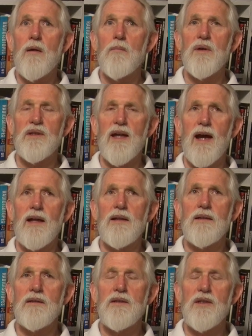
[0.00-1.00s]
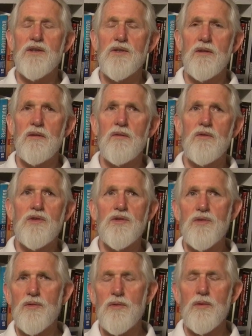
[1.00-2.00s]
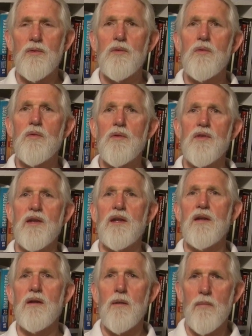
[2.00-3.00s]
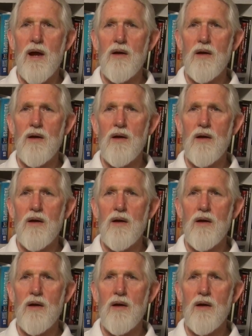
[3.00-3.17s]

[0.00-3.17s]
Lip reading: But that, in addition to the